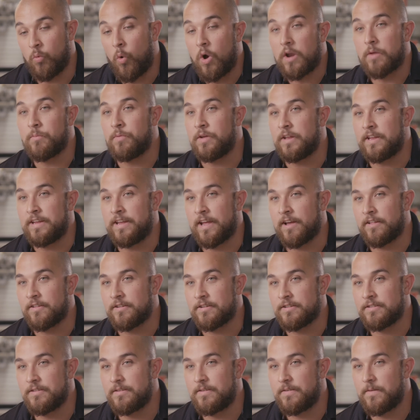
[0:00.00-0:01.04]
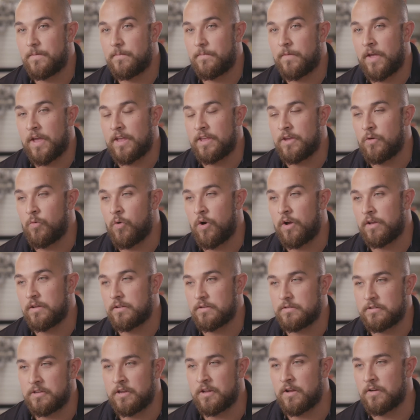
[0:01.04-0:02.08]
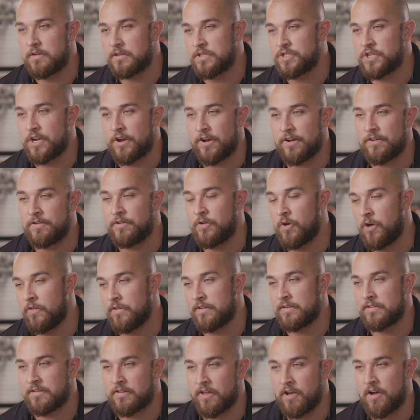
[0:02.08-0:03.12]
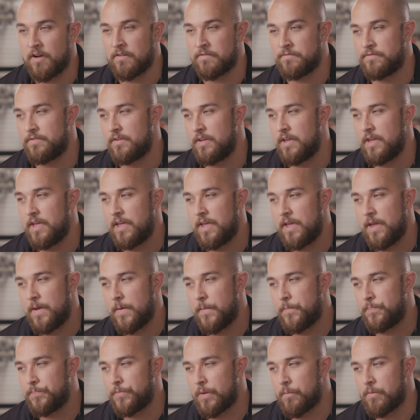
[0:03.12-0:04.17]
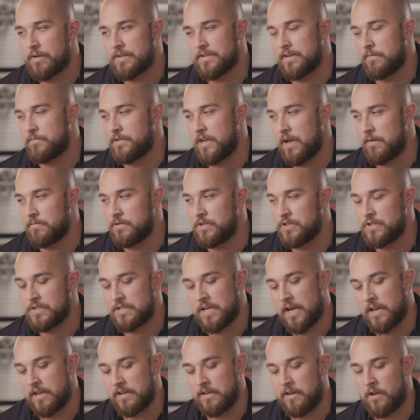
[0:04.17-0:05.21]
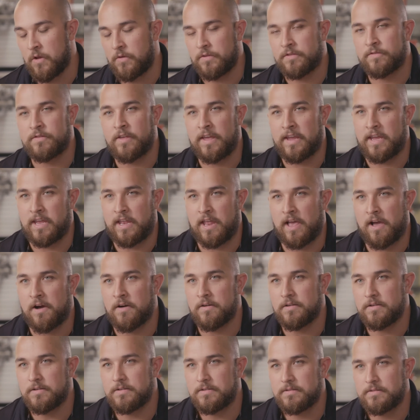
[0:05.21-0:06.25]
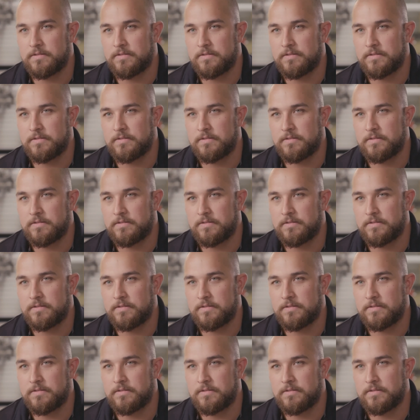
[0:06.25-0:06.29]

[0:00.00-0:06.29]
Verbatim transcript: want to be together and you want you know to share and do all this stuff but sometimes you just gotta, you know, stick it out.